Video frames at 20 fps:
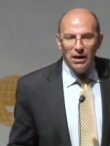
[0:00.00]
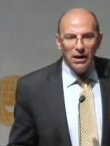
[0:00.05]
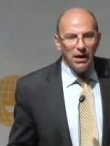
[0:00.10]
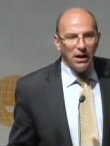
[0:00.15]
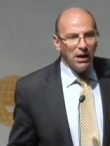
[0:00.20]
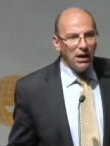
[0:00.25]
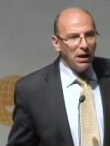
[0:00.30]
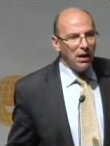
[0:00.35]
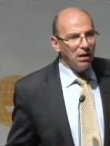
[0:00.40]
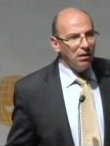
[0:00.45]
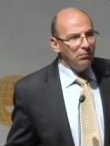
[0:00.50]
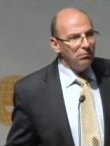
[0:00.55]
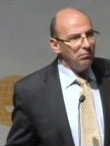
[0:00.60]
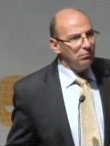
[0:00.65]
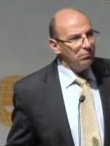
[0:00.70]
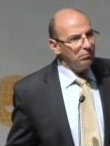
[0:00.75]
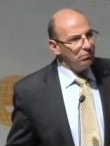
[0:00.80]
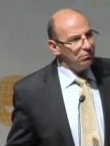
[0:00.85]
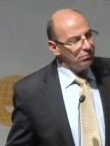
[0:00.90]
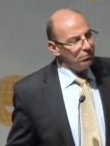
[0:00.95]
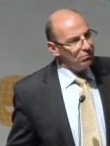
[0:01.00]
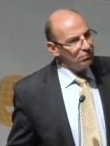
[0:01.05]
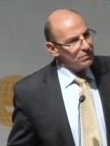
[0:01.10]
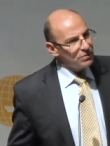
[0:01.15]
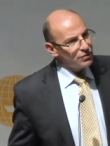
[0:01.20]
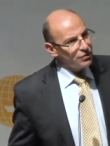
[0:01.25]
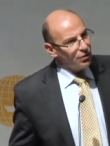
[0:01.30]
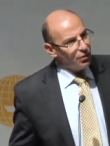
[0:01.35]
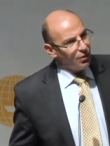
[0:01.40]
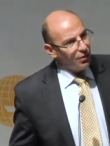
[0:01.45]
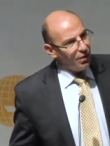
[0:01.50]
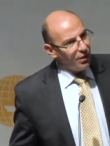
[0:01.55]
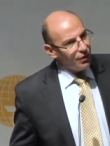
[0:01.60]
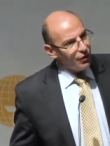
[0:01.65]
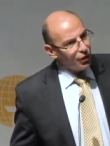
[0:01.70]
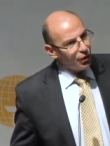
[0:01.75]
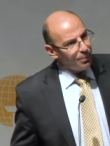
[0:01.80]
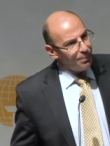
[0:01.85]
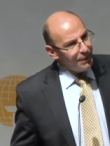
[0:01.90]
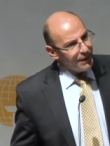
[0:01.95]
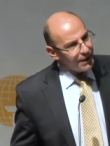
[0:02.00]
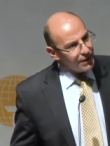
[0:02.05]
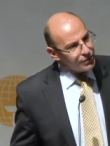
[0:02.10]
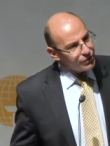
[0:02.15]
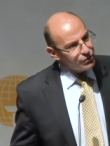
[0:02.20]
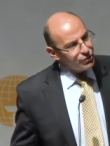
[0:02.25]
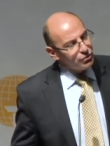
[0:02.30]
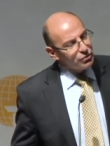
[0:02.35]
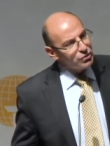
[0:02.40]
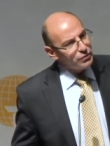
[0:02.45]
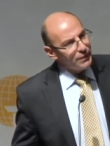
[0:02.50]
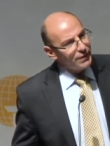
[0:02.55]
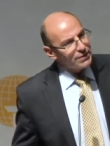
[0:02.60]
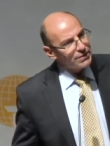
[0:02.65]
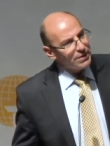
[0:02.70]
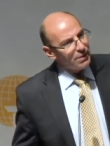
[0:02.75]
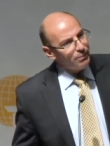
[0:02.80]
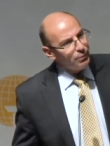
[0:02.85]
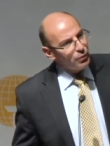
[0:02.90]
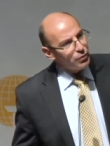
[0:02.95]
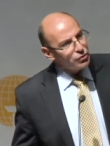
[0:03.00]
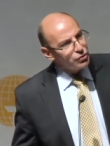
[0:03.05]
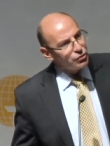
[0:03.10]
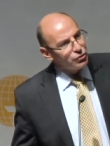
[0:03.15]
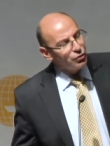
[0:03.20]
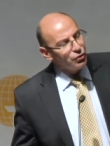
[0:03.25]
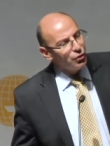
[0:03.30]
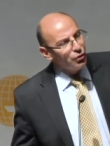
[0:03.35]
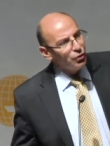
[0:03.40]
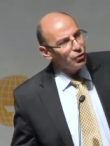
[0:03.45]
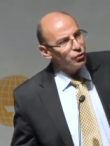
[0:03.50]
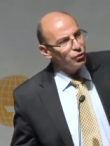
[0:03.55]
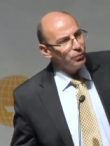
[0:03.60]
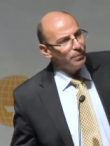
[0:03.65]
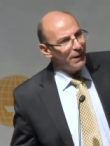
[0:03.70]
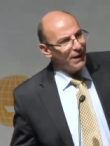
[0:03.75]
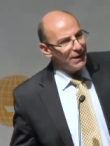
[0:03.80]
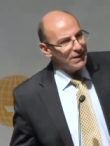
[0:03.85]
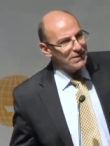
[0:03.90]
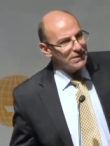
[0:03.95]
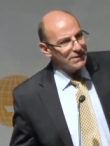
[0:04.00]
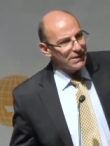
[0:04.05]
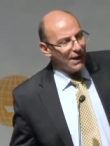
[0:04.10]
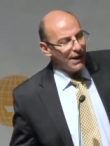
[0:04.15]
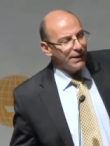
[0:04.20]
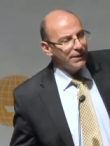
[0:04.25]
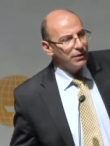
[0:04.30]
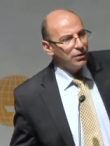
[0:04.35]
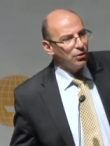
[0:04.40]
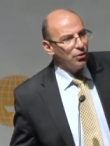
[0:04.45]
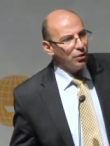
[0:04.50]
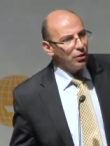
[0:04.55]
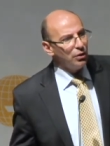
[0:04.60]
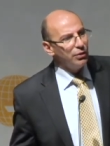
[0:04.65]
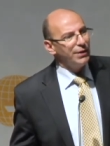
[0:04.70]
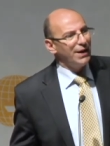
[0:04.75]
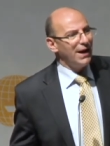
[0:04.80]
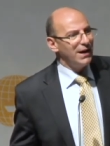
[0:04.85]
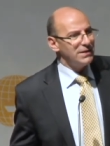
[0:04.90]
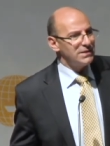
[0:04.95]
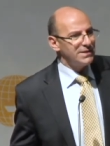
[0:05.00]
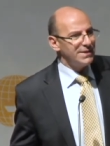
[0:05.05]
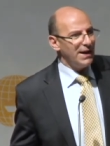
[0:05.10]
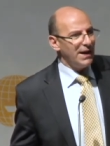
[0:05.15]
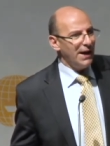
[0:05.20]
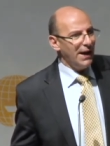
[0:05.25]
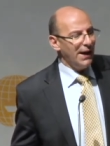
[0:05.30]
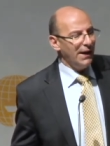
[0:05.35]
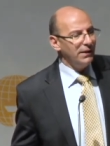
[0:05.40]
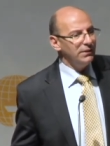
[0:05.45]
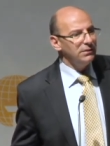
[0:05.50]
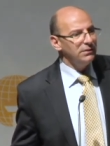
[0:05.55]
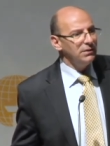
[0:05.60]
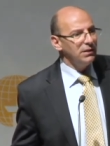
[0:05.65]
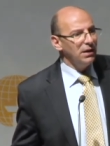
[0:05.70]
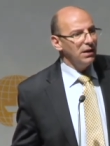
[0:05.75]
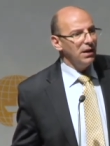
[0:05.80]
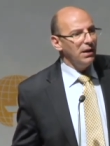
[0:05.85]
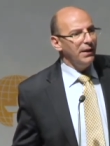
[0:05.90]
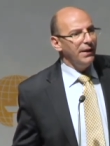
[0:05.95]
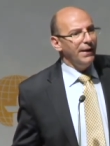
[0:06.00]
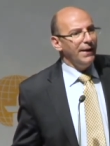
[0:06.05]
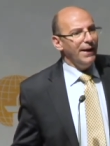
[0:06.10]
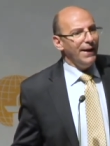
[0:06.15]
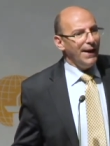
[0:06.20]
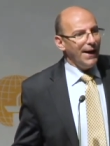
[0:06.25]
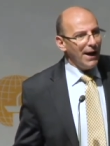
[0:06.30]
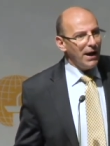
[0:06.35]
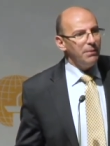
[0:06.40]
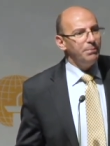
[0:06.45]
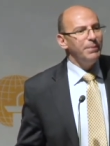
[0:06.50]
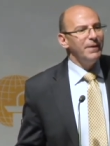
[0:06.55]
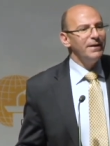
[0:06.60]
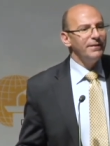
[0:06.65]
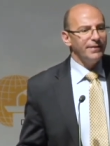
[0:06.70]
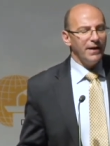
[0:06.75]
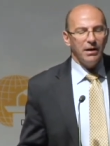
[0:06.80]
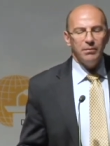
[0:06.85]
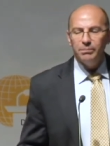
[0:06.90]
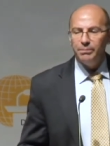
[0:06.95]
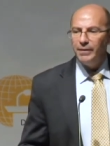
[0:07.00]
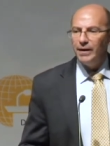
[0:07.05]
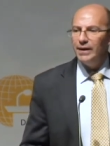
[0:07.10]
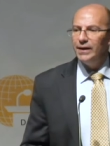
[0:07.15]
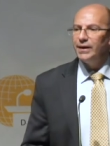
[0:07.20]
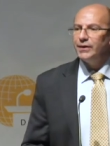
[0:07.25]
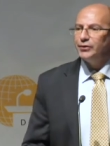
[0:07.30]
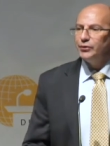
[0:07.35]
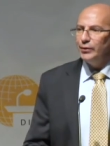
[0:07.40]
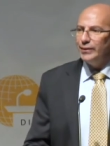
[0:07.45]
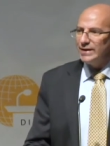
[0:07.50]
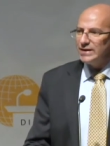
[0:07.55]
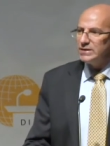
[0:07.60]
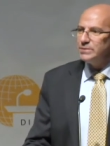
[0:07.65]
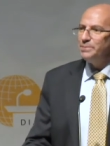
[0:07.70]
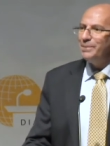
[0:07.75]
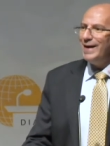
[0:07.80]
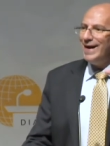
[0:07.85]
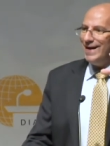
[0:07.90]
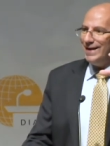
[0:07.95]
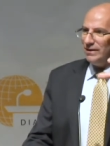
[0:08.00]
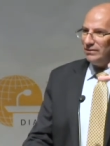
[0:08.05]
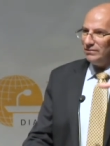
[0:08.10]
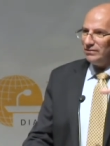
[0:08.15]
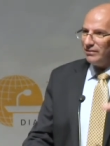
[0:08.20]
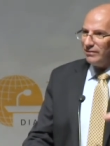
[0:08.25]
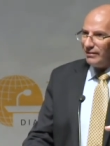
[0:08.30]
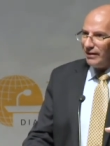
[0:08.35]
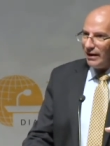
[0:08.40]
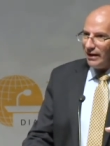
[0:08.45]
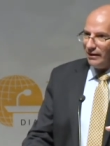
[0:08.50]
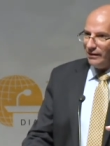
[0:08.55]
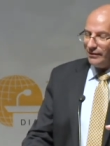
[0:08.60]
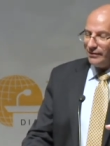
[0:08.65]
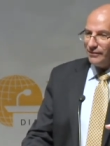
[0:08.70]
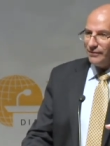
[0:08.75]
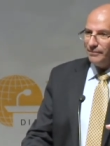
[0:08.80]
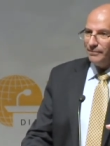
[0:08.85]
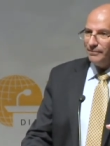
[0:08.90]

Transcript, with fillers: Um, so European Jews were supposed to go to Palestine, colonize the land, helping the empire to expand there.